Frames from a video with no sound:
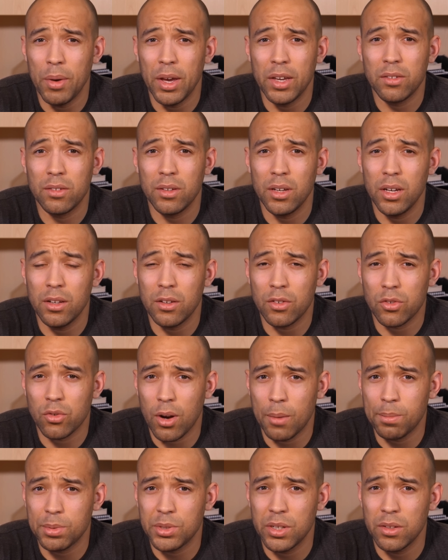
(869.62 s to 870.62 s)
we may see
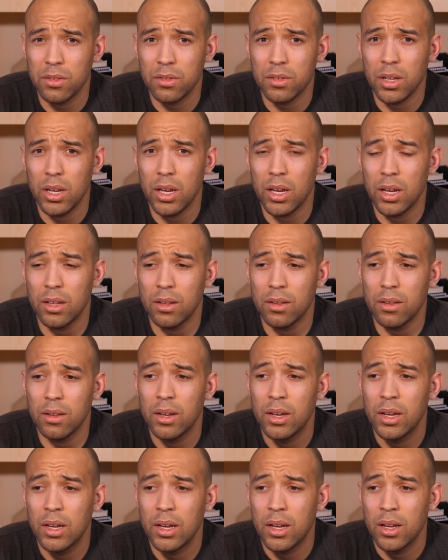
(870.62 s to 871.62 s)
disruptions in